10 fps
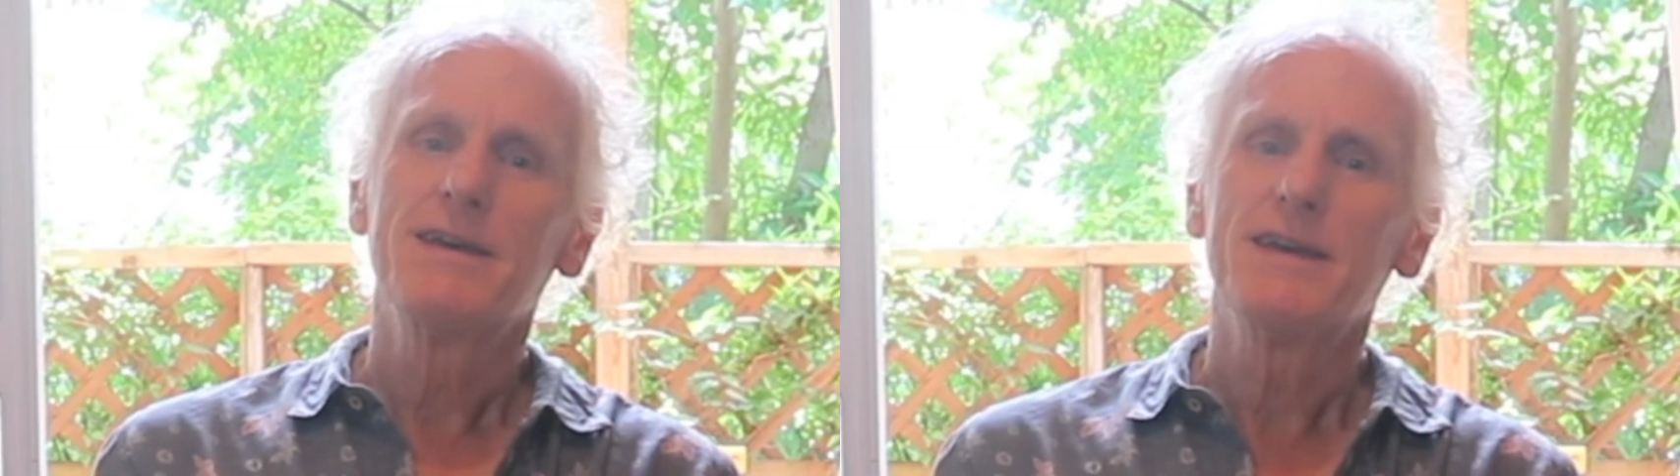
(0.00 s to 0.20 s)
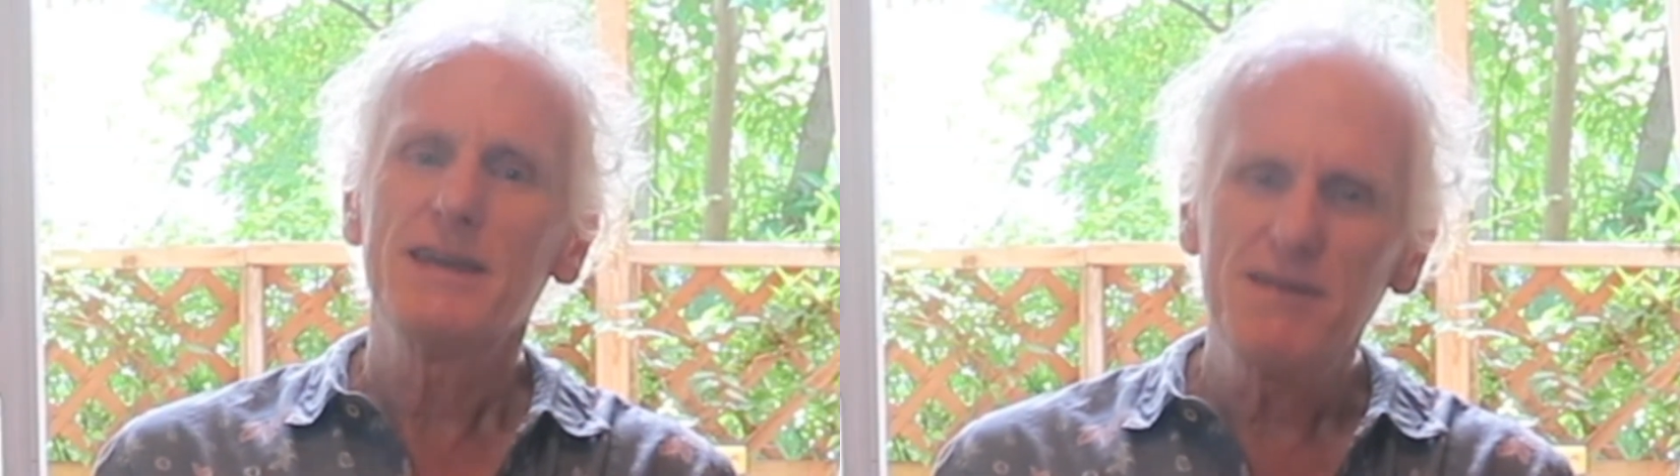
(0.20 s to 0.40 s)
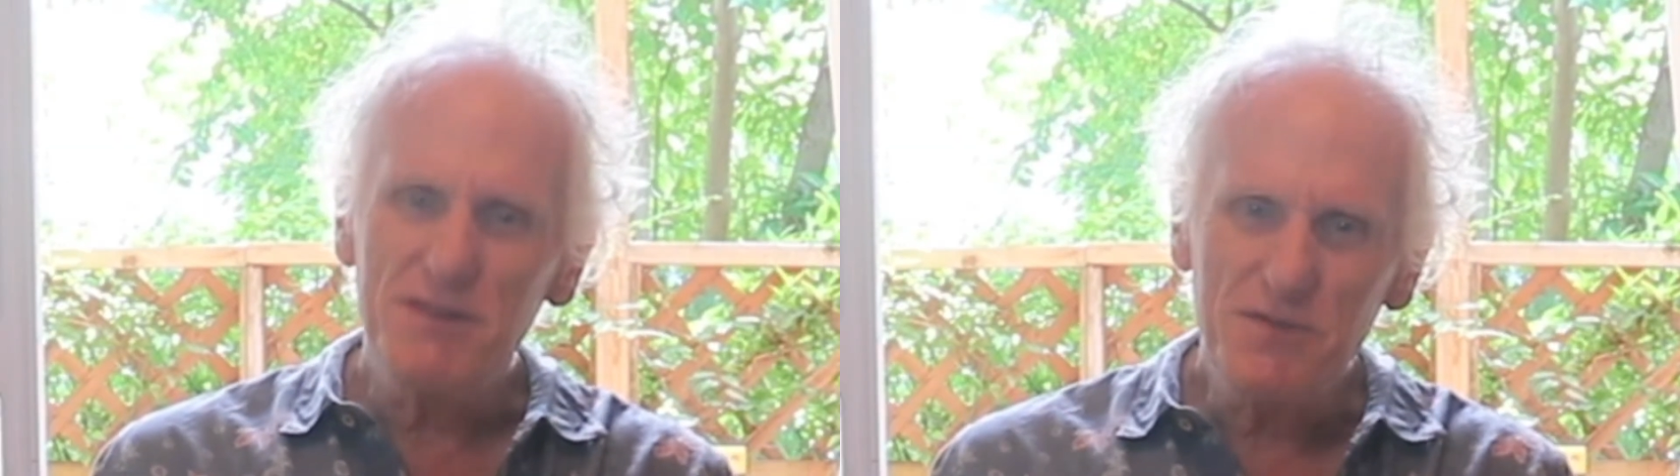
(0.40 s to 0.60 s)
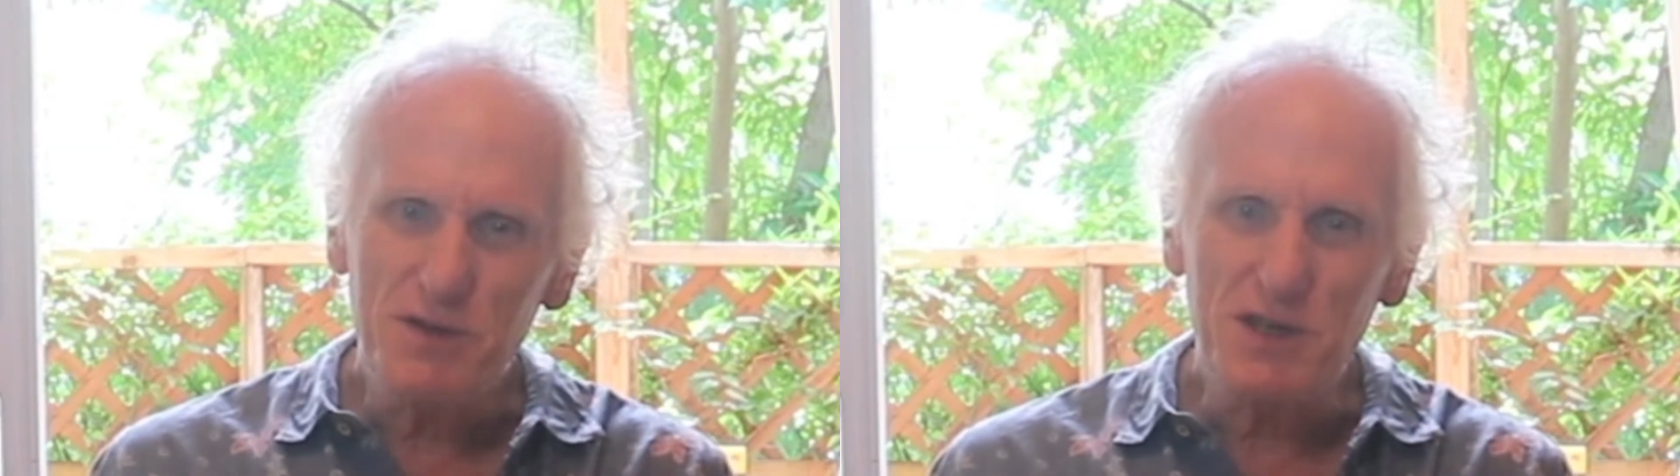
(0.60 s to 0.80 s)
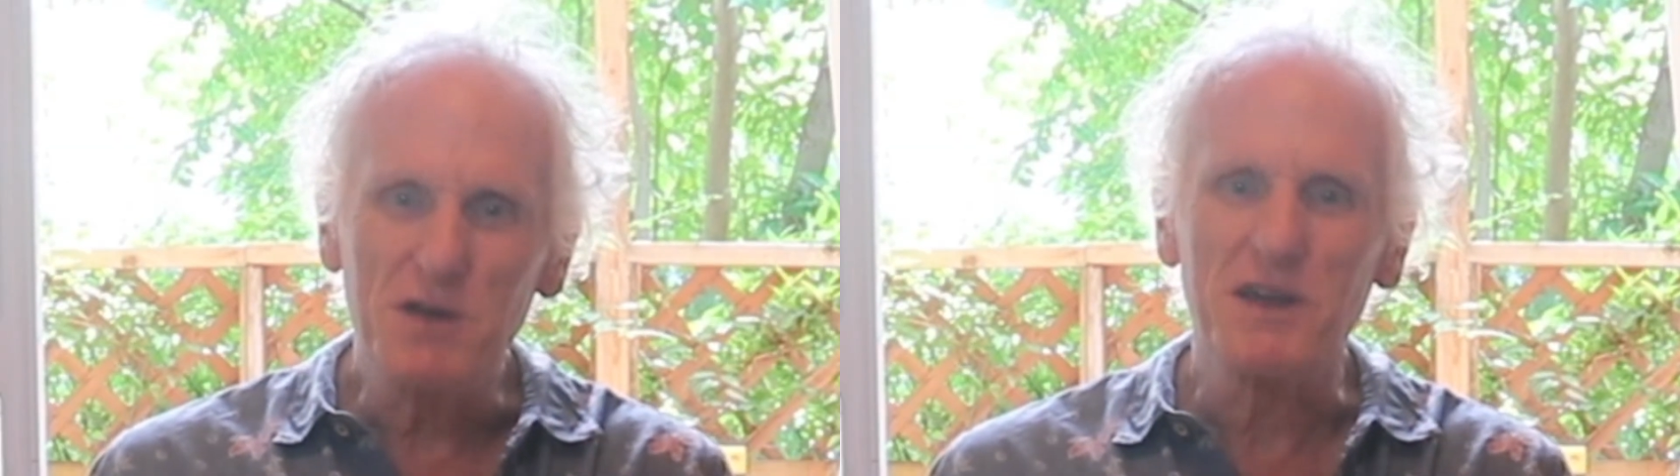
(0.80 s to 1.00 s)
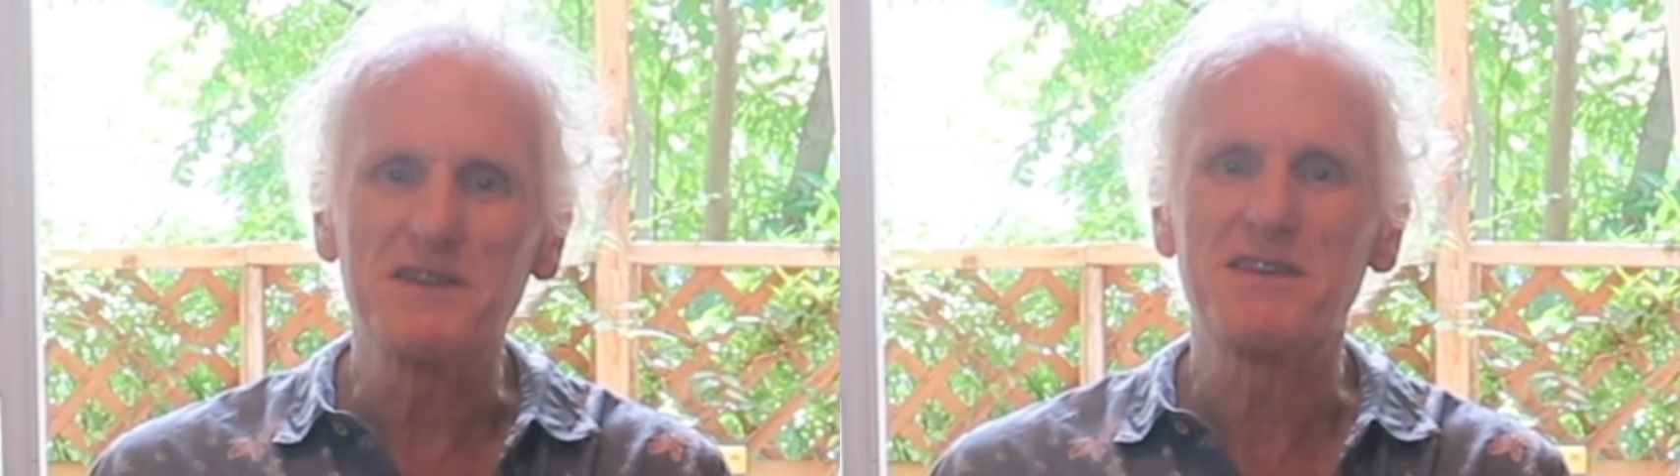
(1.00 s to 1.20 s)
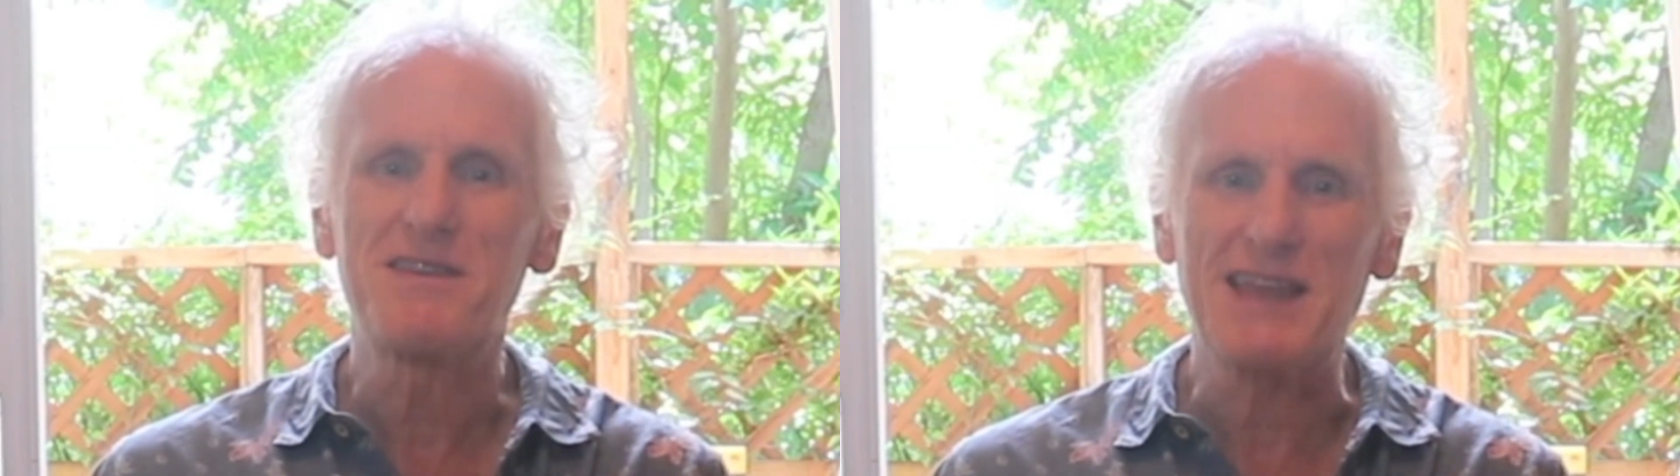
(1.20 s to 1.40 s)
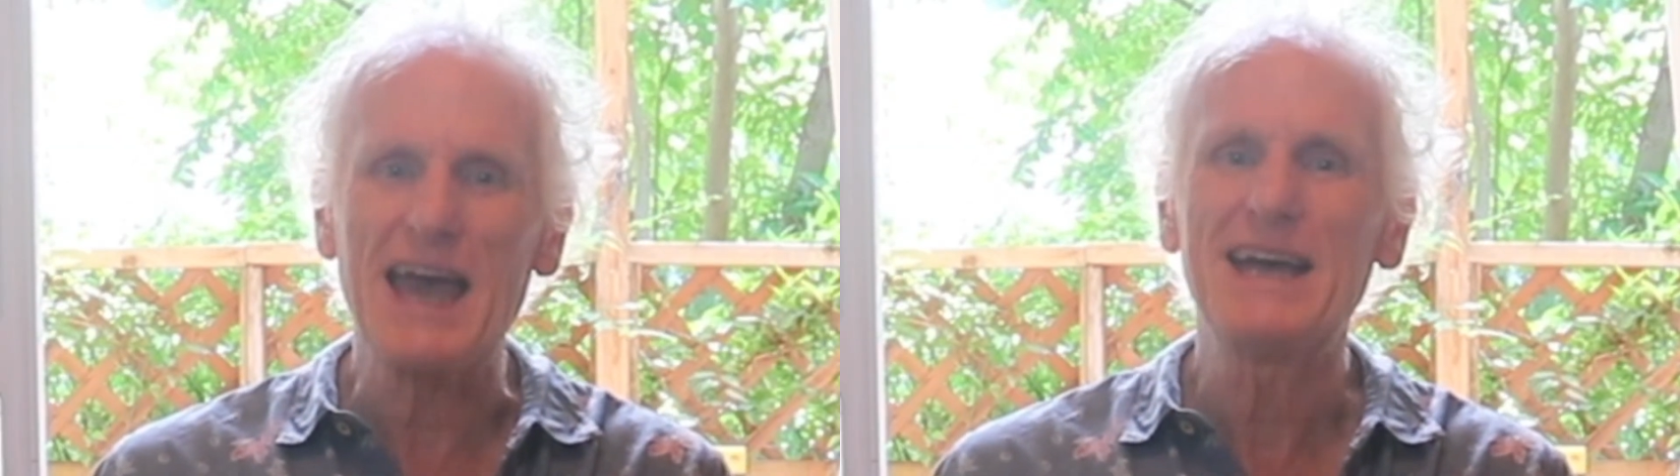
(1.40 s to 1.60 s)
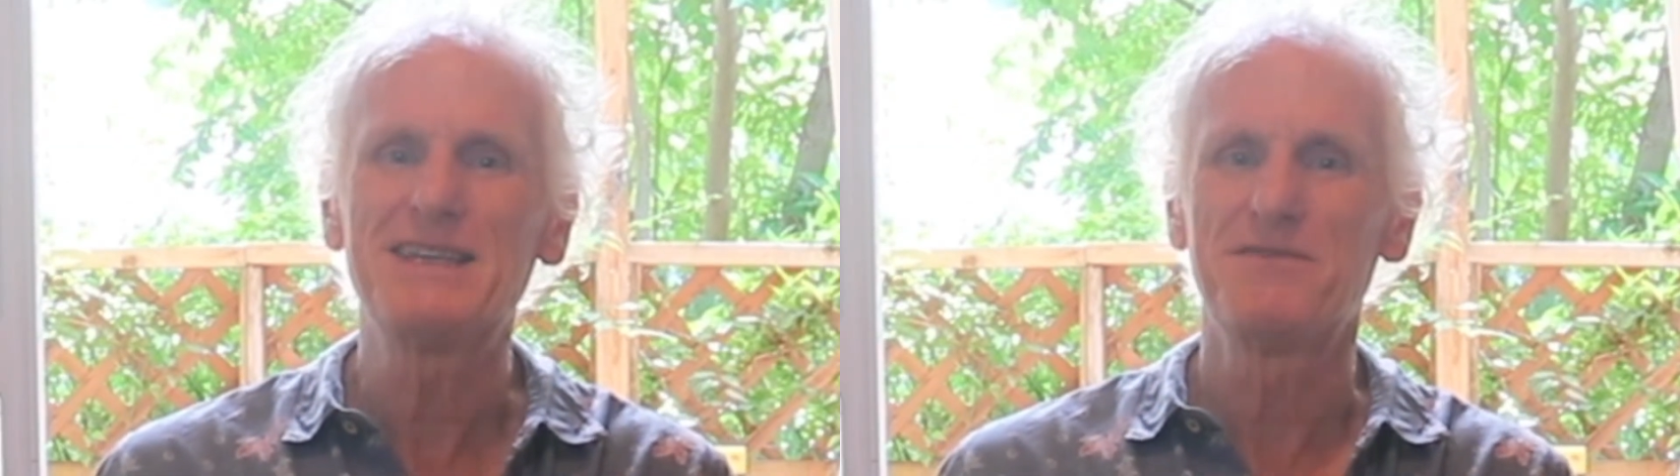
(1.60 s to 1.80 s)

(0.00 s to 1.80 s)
Even if we don't understand